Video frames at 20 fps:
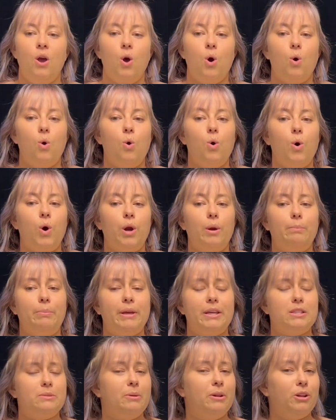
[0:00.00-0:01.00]
Or
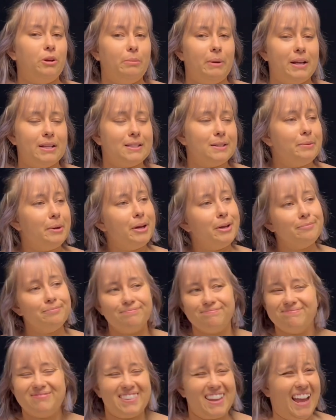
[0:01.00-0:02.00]
baseball or basketball,
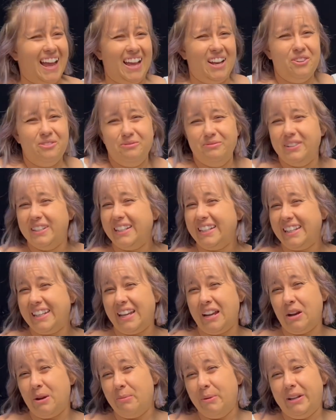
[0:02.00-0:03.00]
I don't really
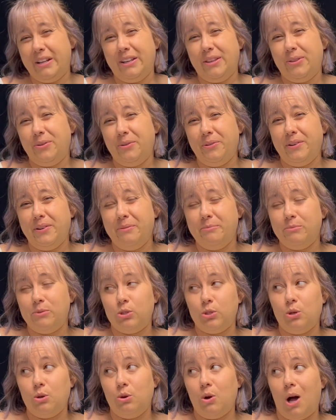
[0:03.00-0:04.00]
care about either of them,
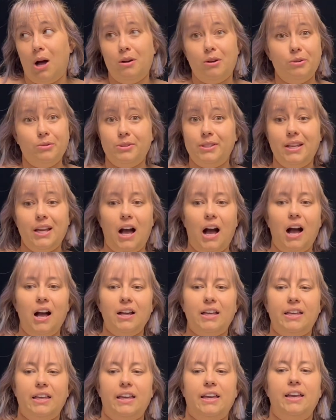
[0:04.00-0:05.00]
so I'll go see
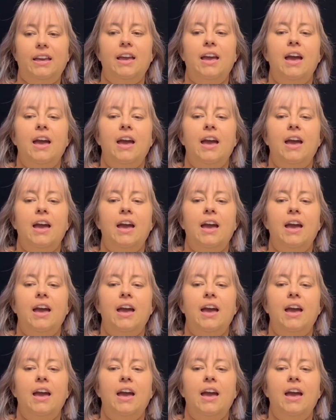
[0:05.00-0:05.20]
hockey.